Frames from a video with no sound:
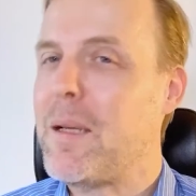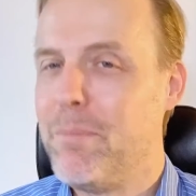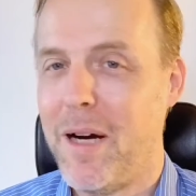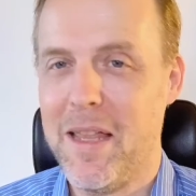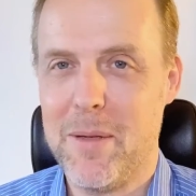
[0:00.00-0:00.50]

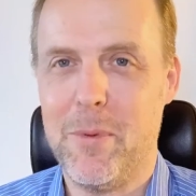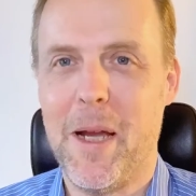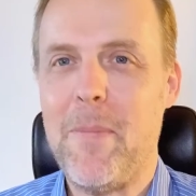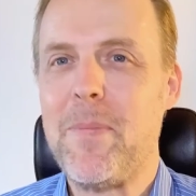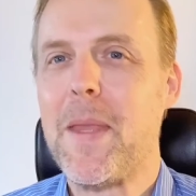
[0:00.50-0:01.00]
By the
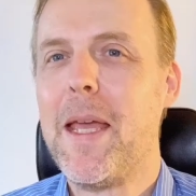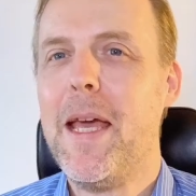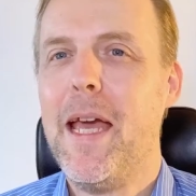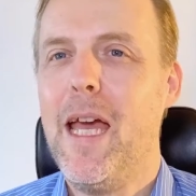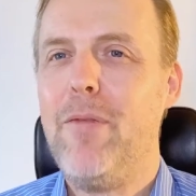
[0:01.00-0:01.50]
way,
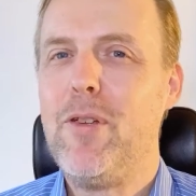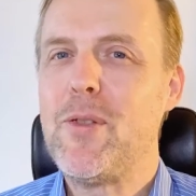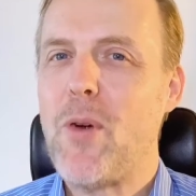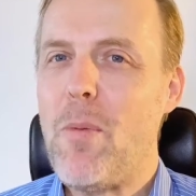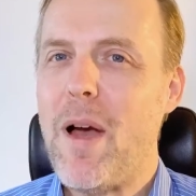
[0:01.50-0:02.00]
if you
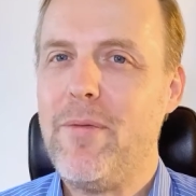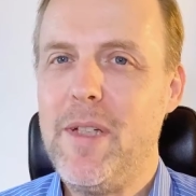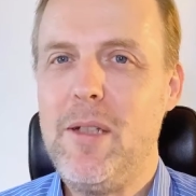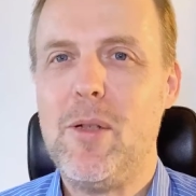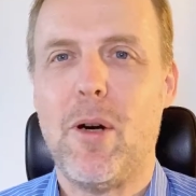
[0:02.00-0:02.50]
saw my
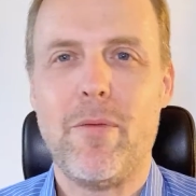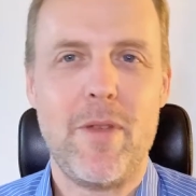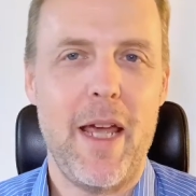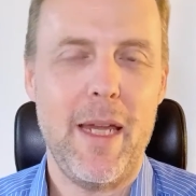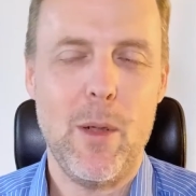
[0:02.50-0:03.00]
video of
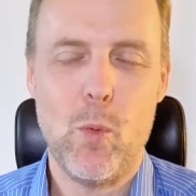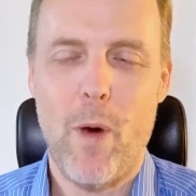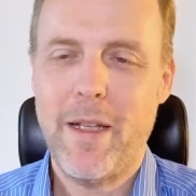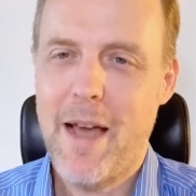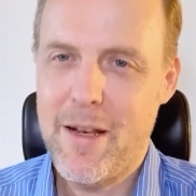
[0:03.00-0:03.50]
day
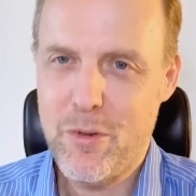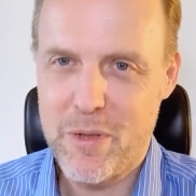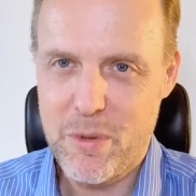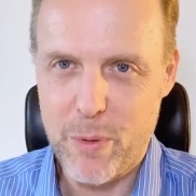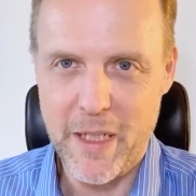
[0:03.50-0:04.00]

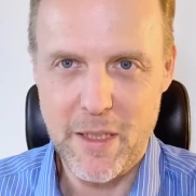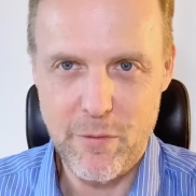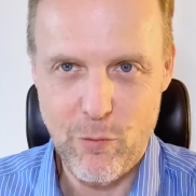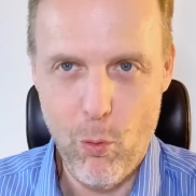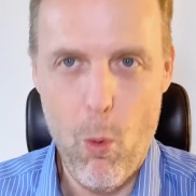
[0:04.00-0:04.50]

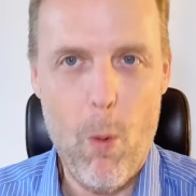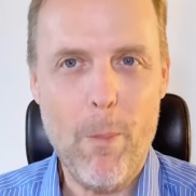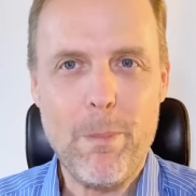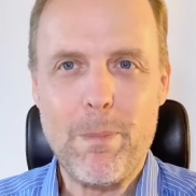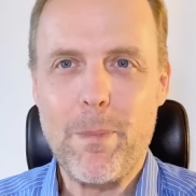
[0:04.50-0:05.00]
124
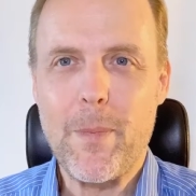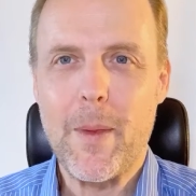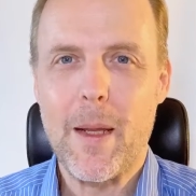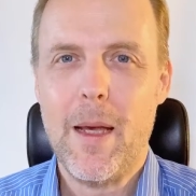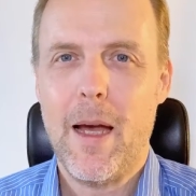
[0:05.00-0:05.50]

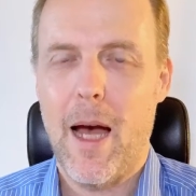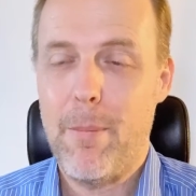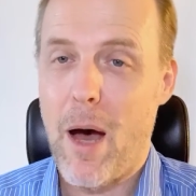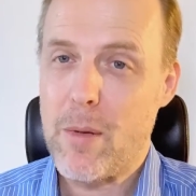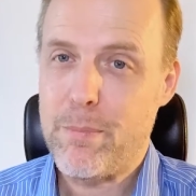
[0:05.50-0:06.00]

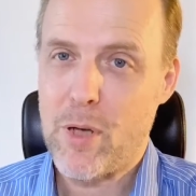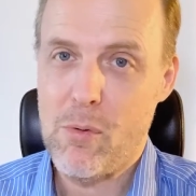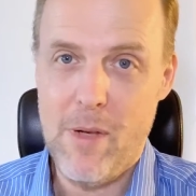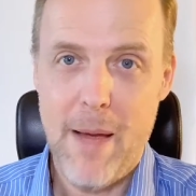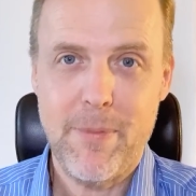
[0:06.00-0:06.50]
about
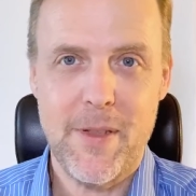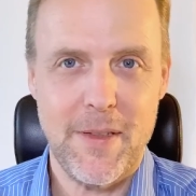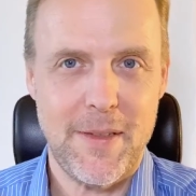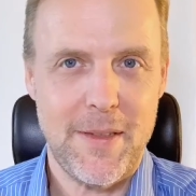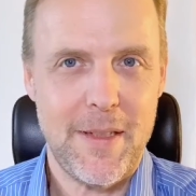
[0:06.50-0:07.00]

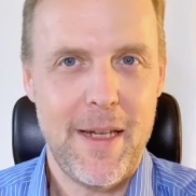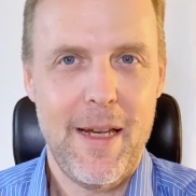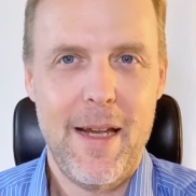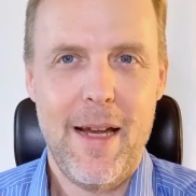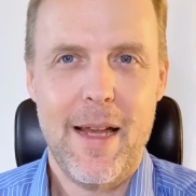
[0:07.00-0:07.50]
prolepsis,
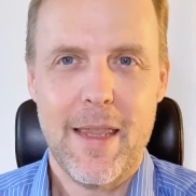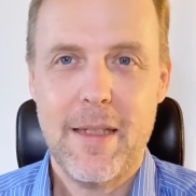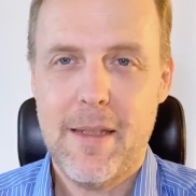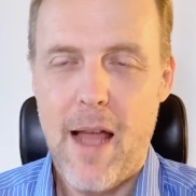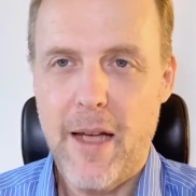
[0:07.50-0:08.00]

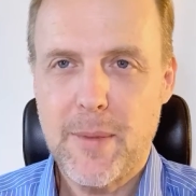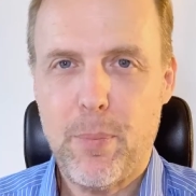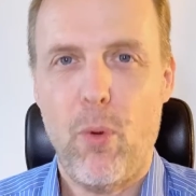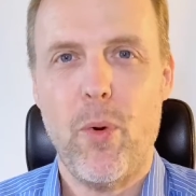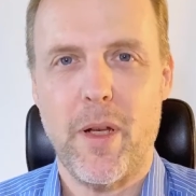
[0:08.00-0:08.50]
this last
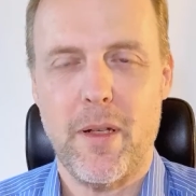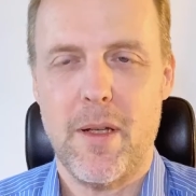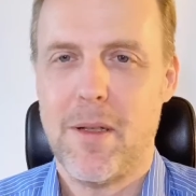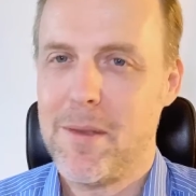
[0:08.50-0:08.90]
point